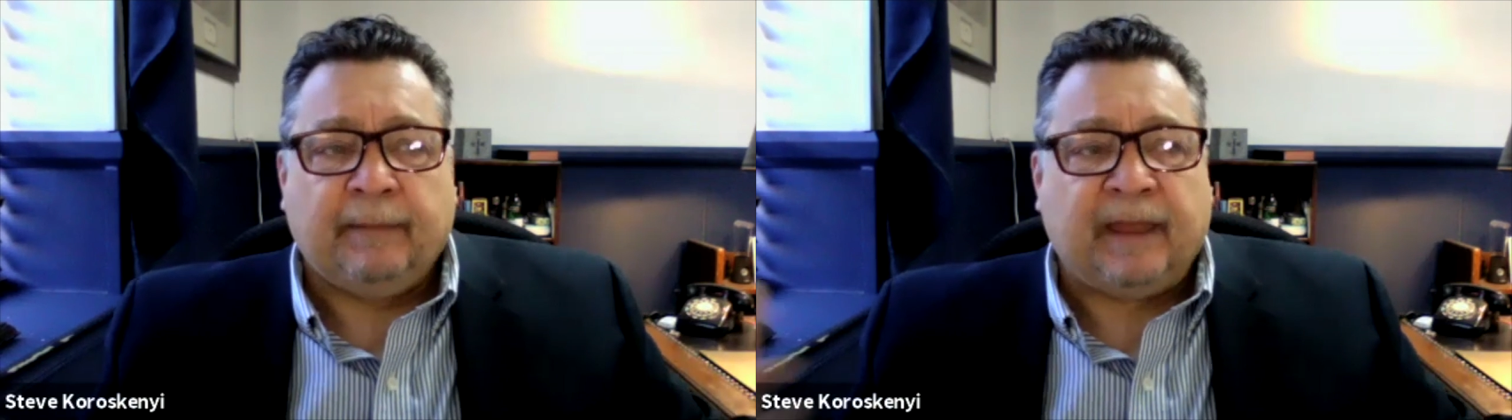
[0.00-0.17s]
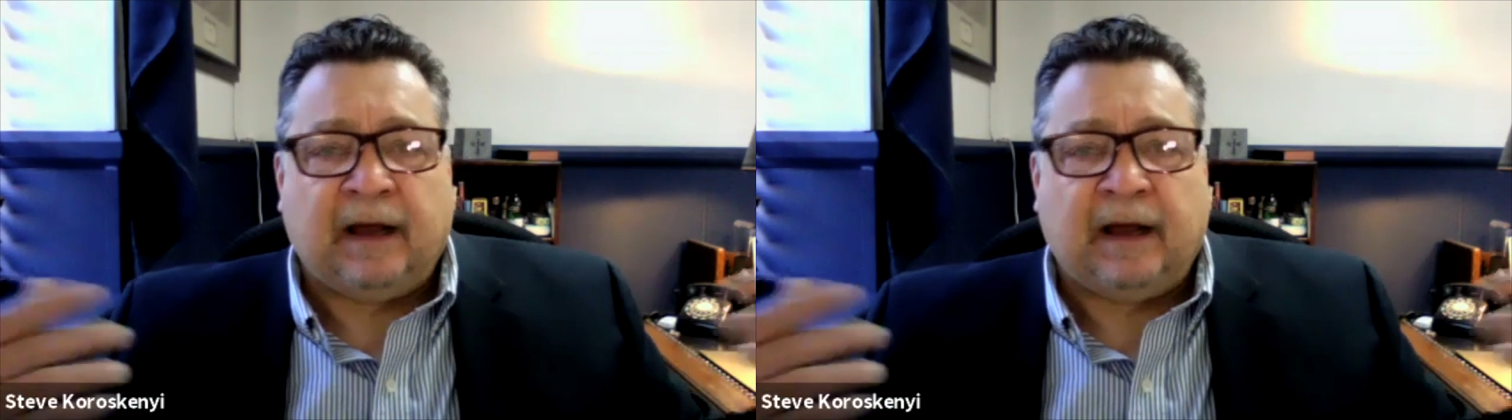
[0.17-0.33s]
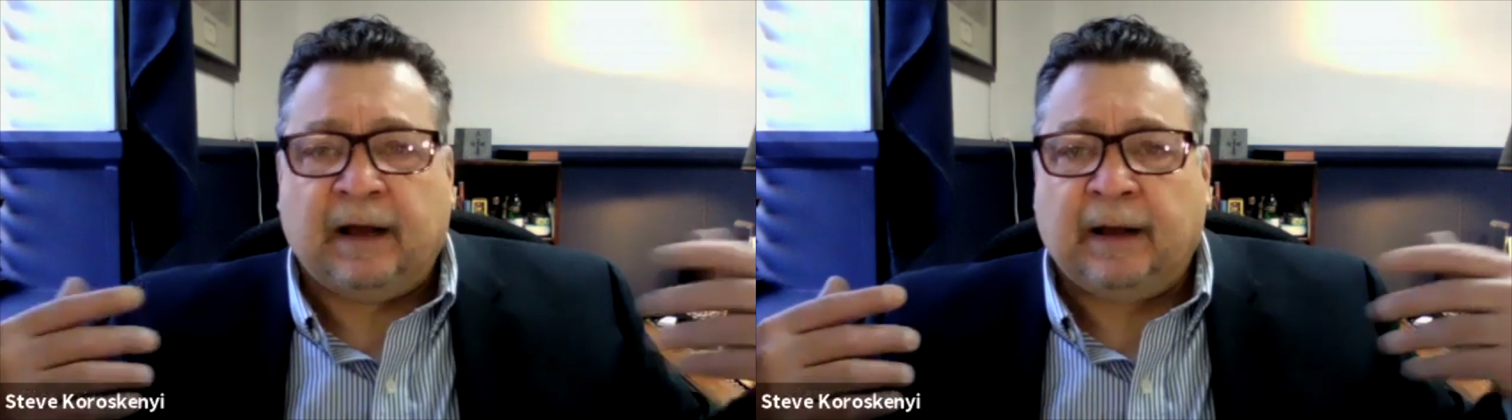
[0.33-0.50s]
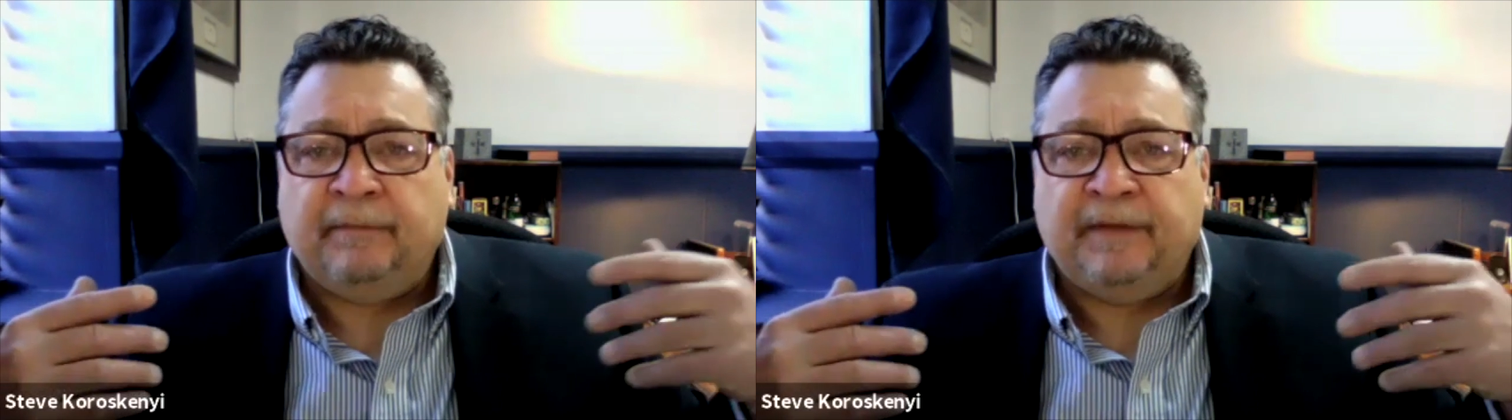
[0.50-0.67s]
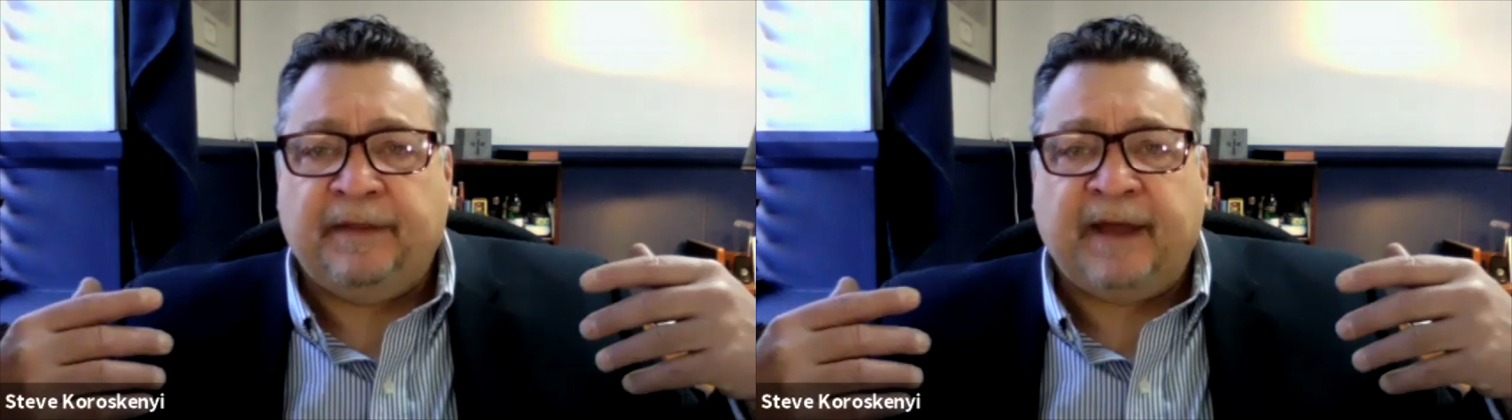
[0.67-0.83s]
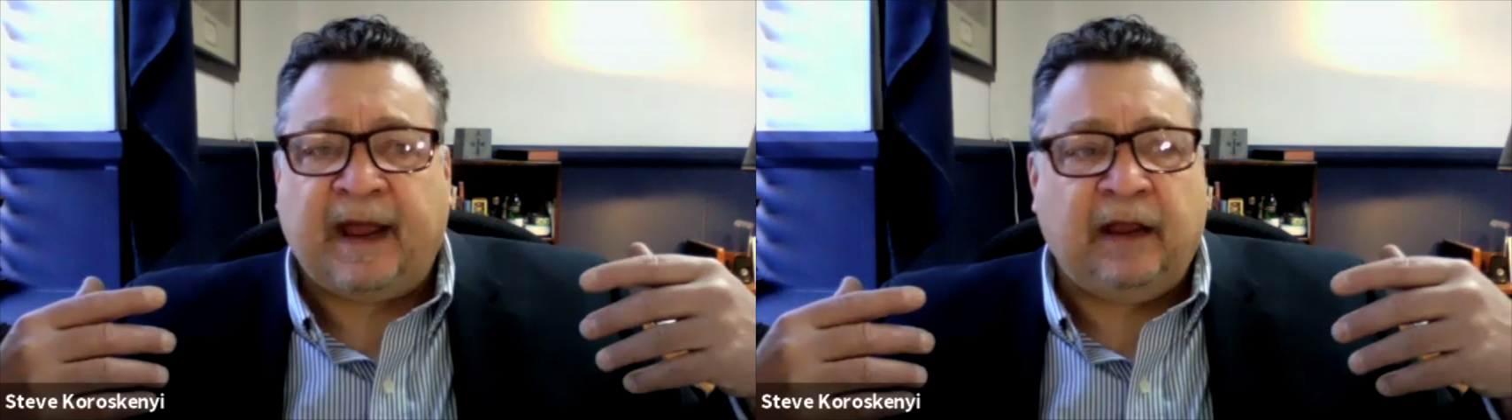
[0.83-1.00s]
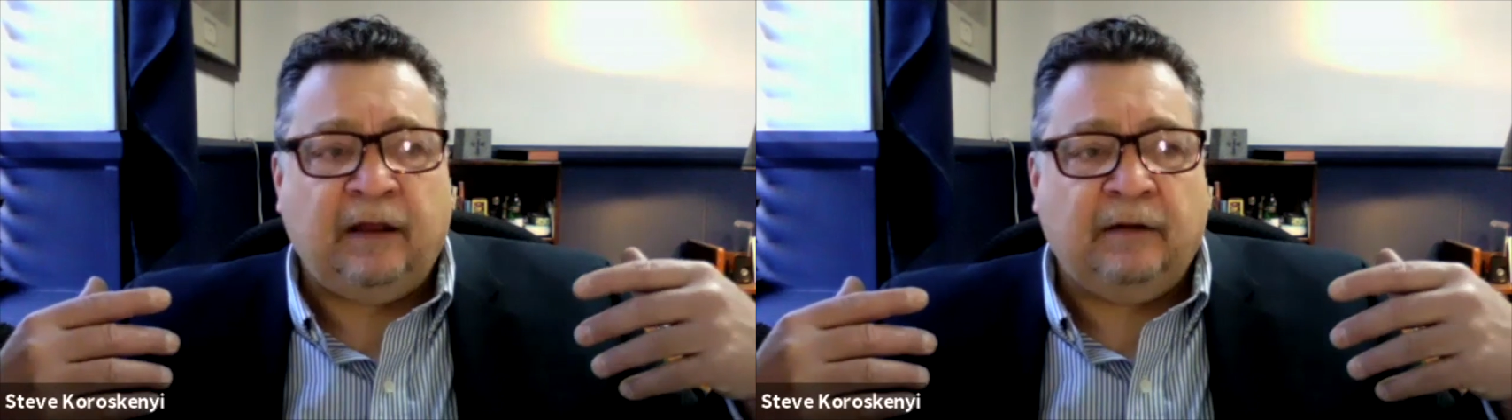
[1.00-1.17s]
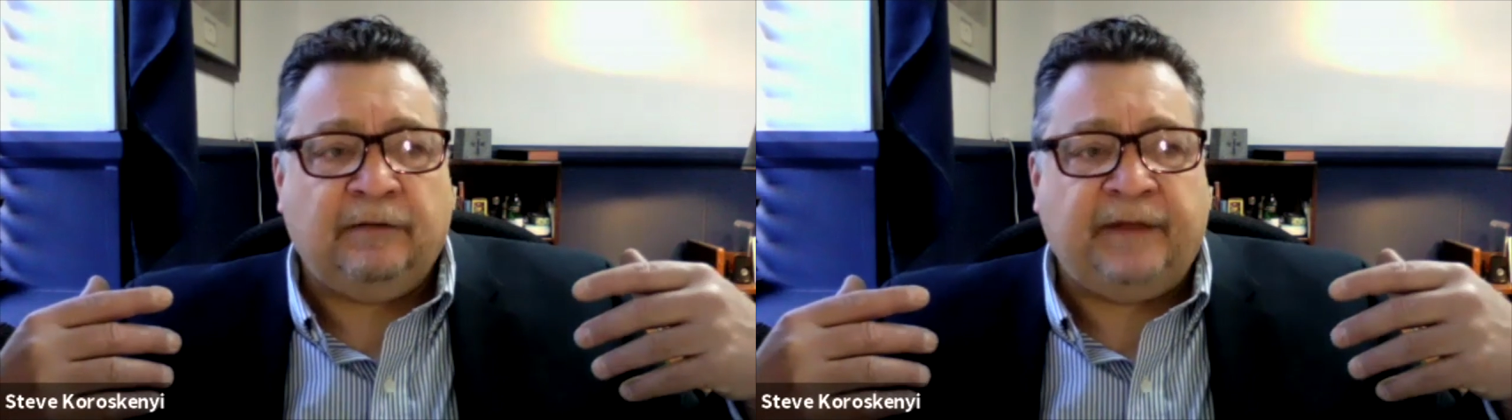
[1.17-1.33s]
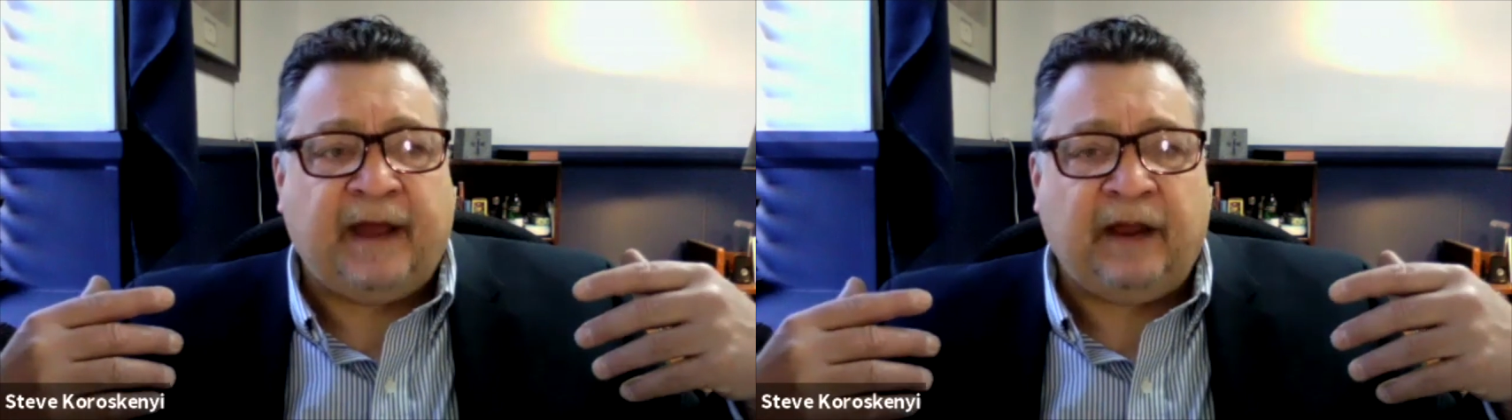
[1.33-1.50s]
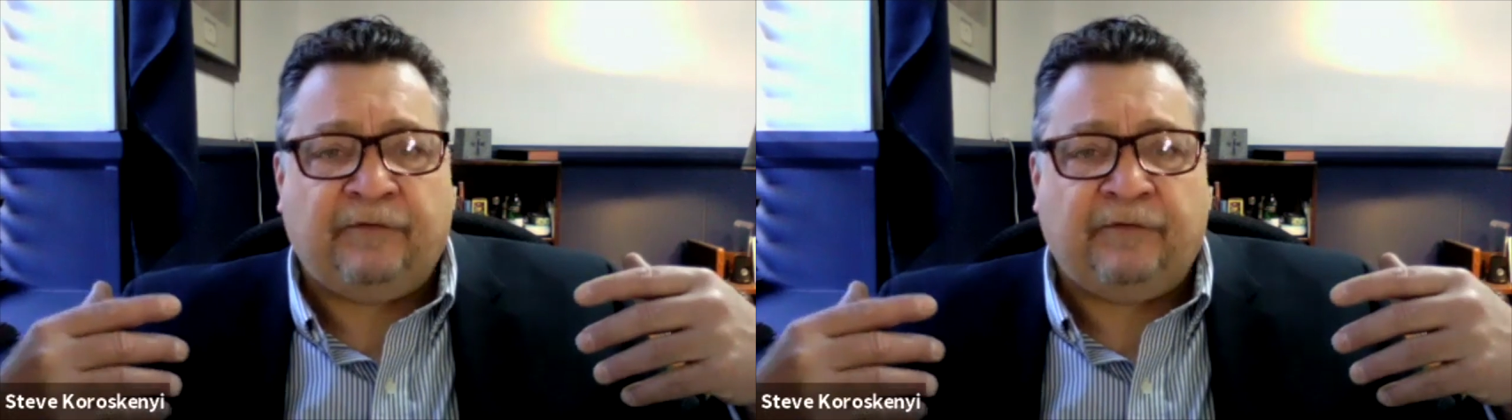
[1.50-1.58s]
They